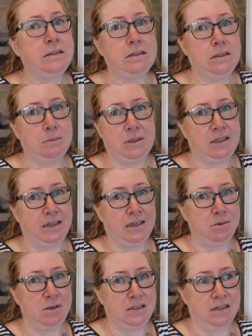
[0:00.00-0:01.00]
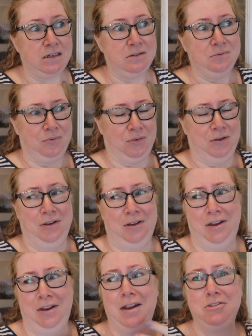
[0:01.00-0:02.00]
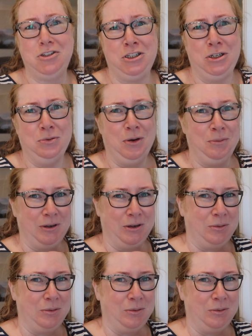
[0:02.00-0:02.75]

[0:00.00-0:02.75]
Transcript: It's not my kind of music. Now she won't be